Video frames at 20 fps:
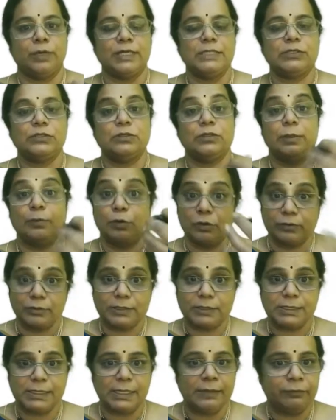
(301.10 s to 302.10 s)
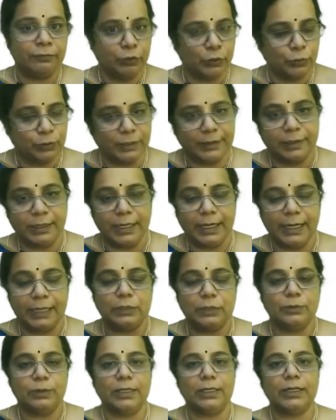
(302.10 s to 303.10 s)
Okay, so democracy, you can
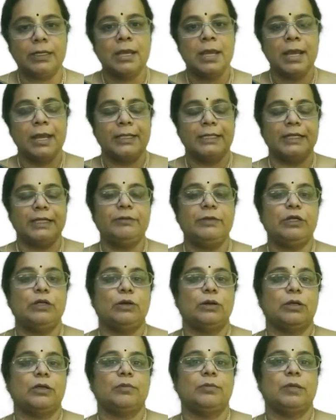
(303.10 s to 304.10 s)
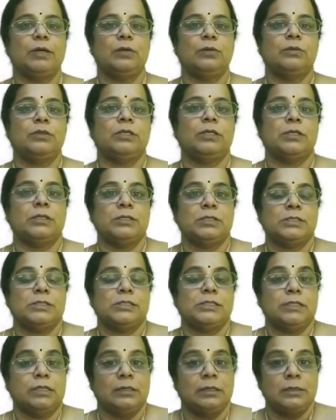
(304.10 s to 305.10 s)
relate to it. Then we talk about
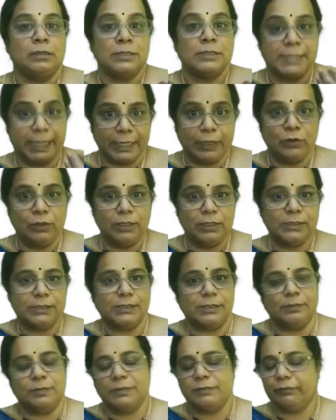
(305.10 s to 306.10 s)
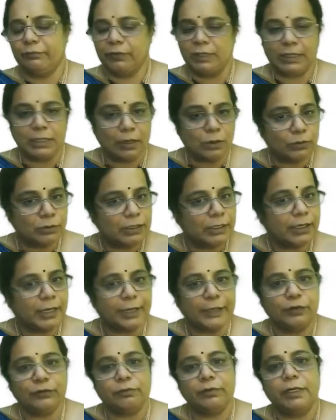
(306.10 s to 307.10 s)
secularism. Without the
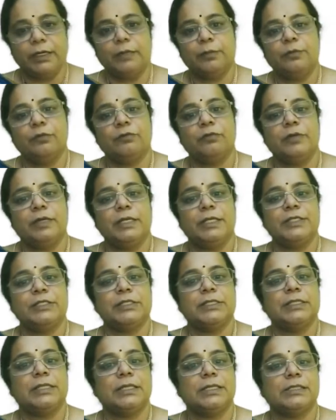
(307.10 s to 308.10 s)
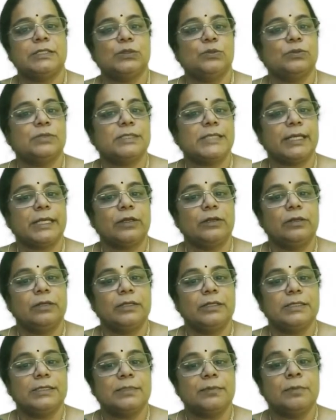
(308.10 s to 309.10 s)
right to freedom of religion, there is no
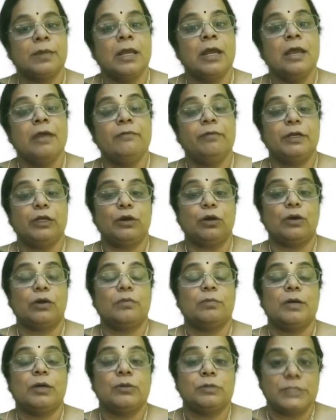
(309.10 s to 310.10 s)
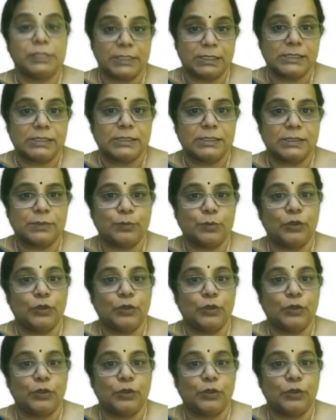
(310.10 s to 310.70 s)
secularism. We talk about justice.